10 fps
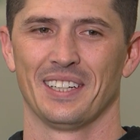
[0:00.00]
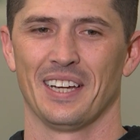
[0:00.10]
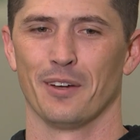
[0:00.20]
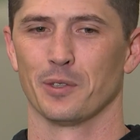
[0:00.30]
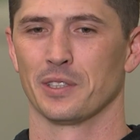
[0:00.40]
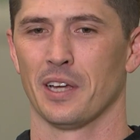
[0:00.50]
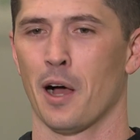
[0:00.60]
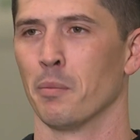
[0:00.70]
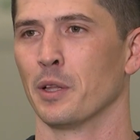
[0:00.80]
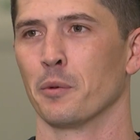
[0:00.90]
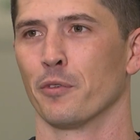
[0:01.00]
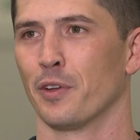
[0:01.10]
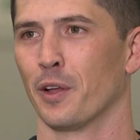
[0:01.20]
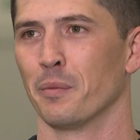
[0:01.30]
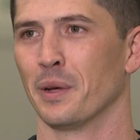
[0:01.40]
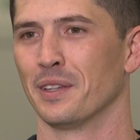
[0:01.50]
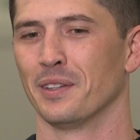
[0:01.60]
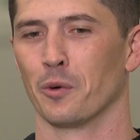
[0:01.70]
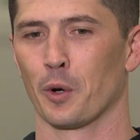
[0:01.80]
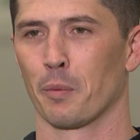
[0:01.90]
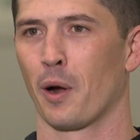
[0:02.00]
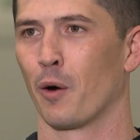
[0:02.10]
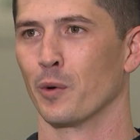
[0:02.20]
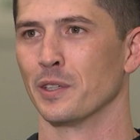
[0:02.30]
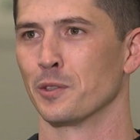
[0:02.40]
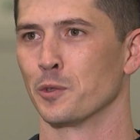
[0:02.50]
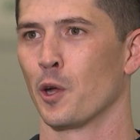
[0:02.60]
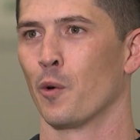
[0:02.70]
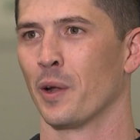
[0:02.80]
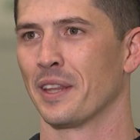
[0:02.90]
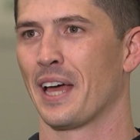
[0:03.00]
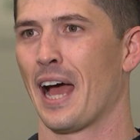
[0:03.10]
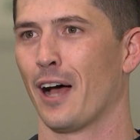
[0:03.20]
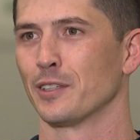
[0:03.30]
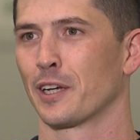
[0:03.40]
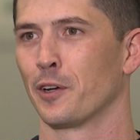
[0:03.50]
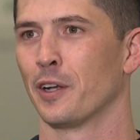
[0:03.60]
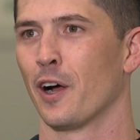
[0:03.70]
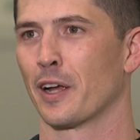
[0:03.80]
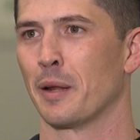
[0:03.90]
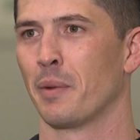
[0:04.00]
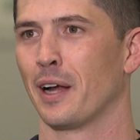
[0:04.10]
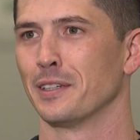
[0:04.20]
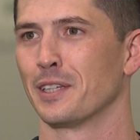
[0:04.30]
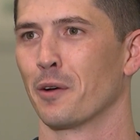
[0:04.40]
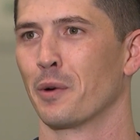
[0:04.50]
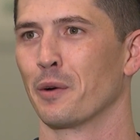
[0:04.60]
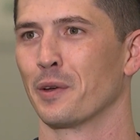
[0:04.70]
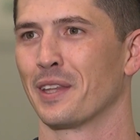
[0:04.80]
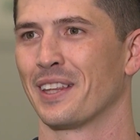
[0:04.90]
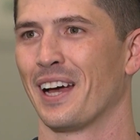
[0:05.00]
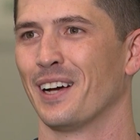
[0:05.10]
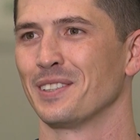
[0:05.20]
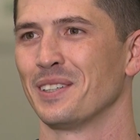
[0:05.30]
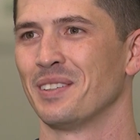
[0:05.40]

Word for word: it was unbelievable feeling. But the weird part was there was no one at the house. I couldn't hug anybody to celebrate with at the house.